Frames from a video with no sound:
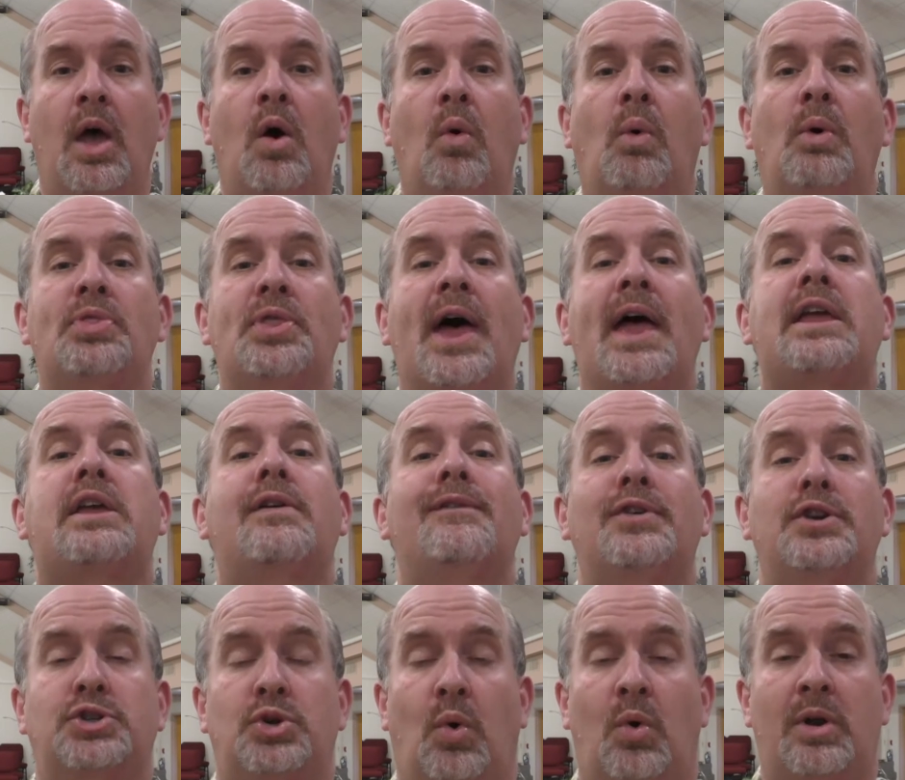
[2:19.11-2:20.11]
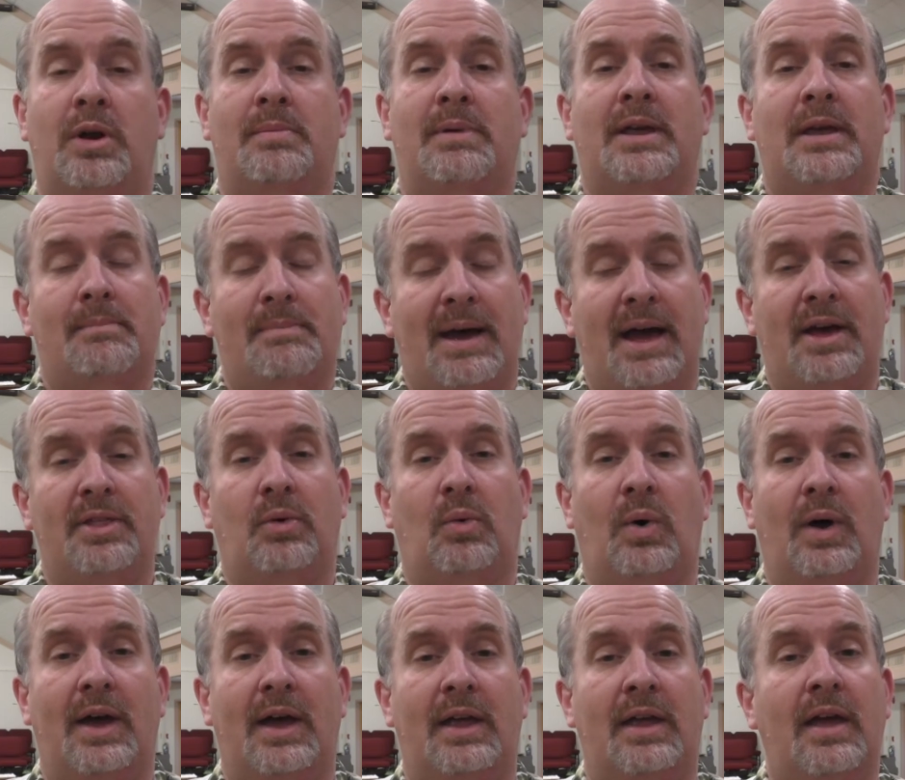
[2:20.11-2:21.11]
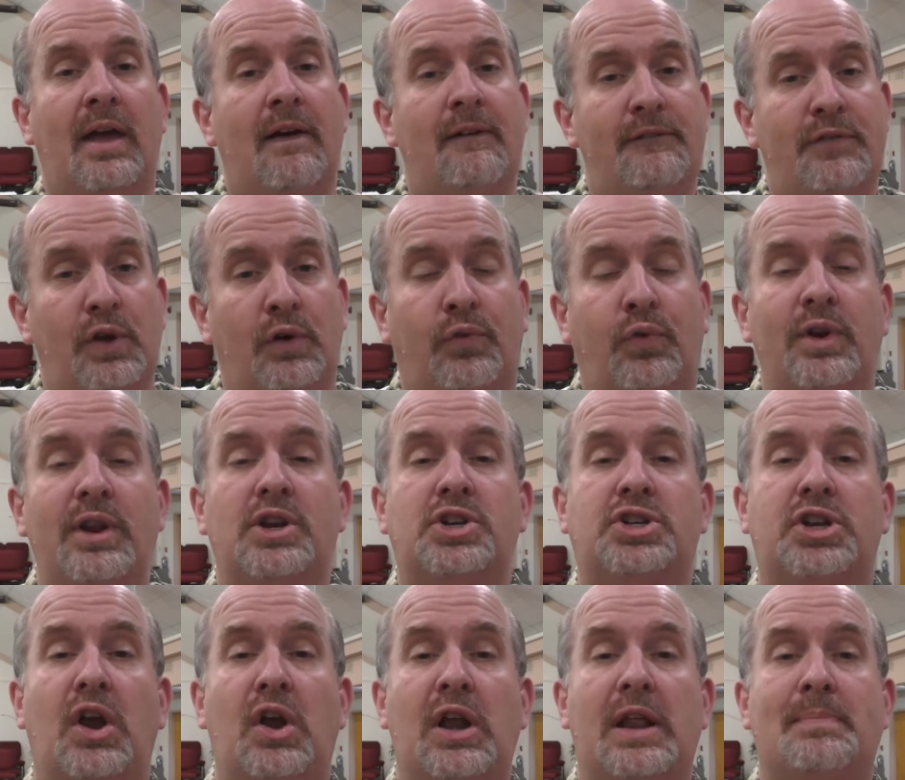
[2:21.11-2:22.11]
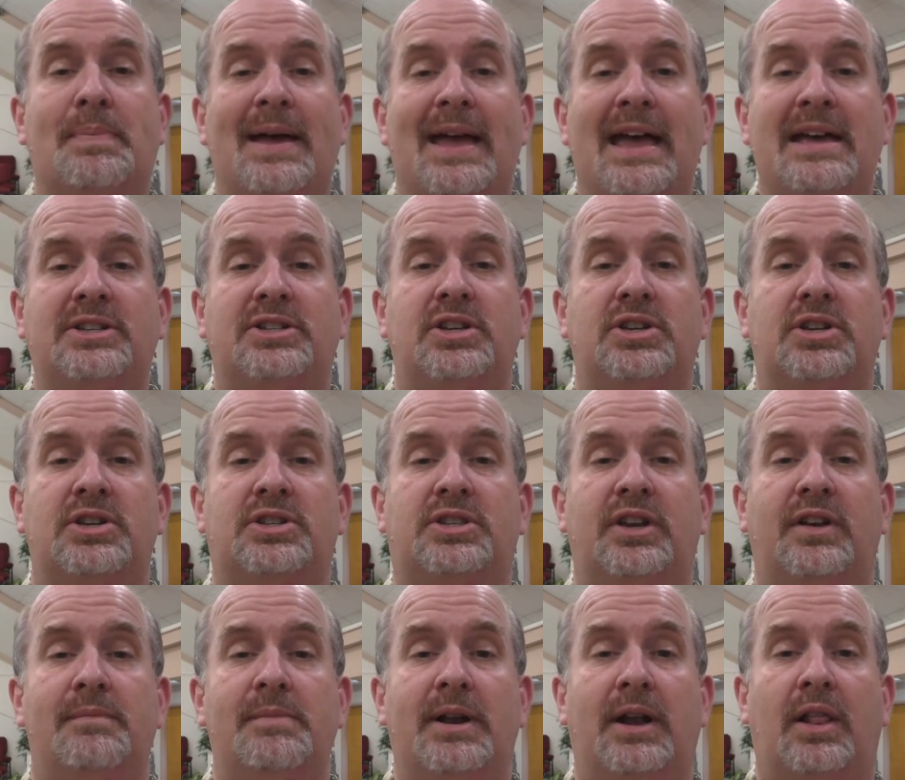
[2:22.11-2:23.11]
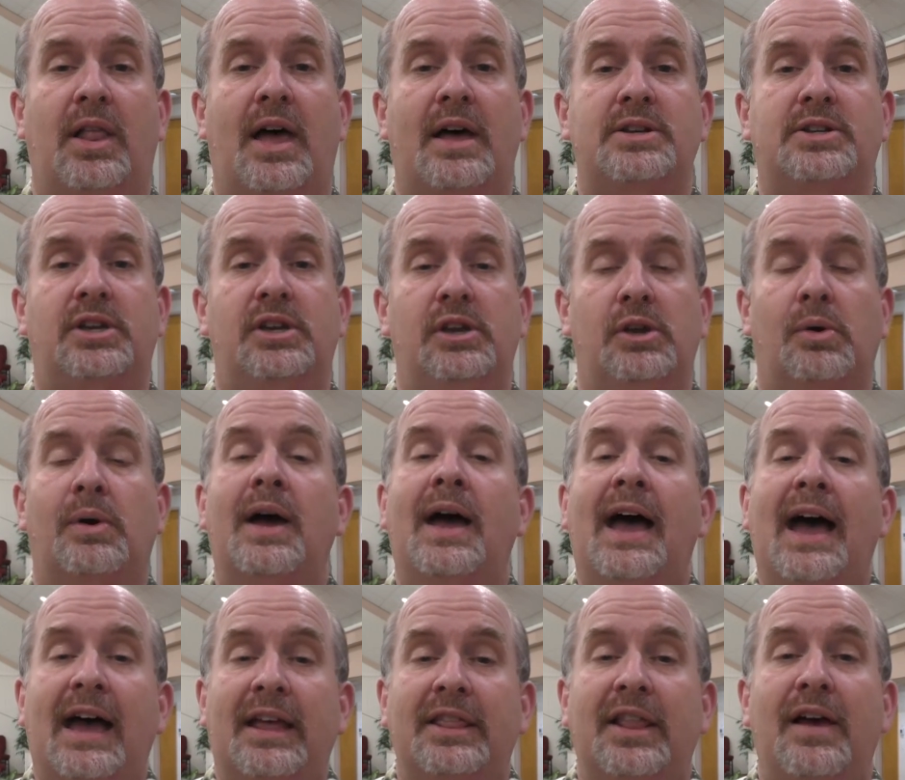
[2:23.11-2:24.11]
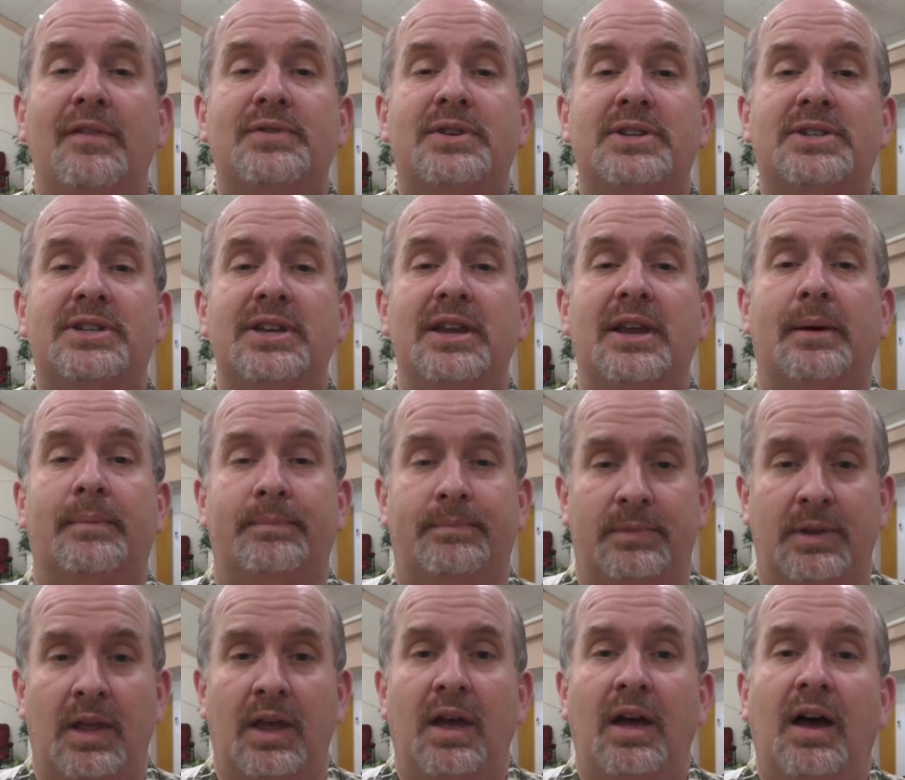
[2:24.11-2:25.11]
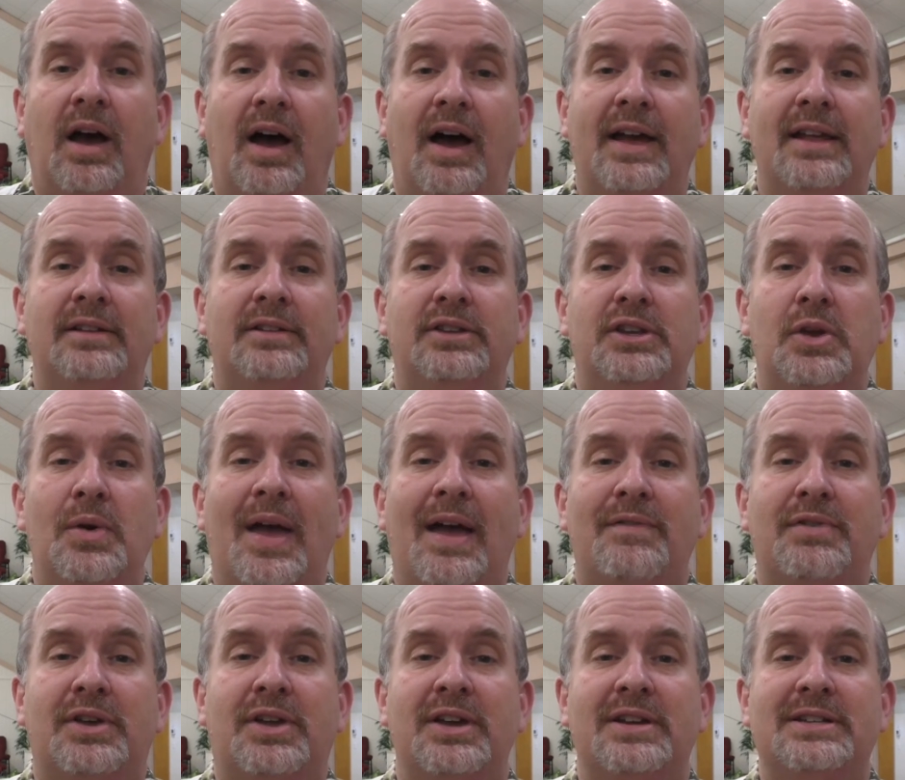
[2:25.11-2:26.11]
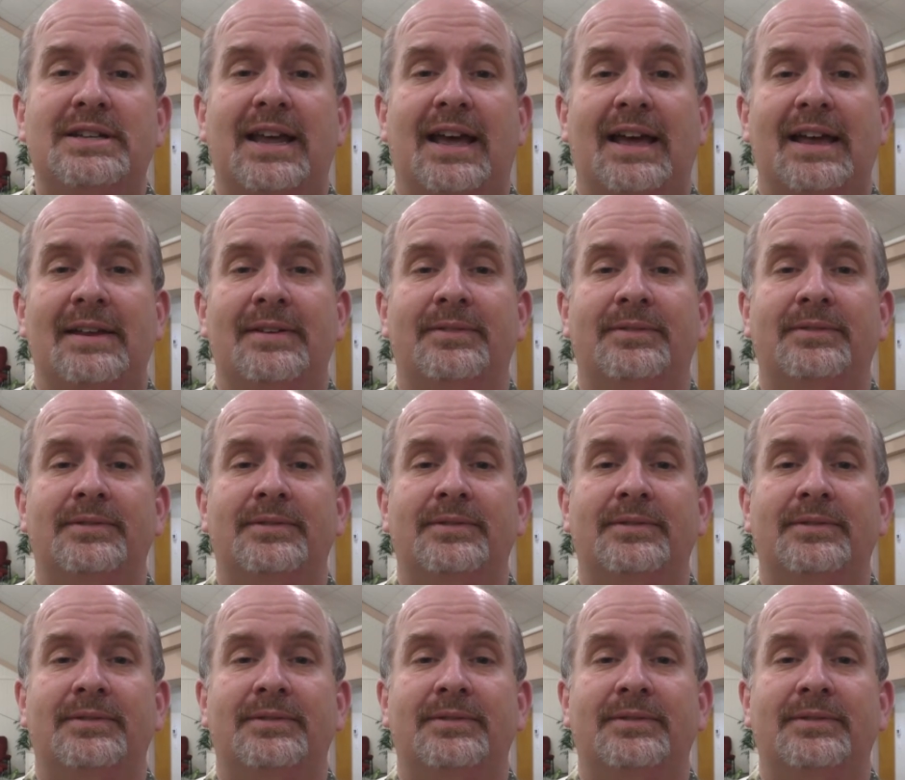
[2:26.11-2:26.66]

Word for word: Well, thank you for joining me. And by the way, feel free to share any passages that have meant a lot to you. I'd love to see them. All right, you have a good day.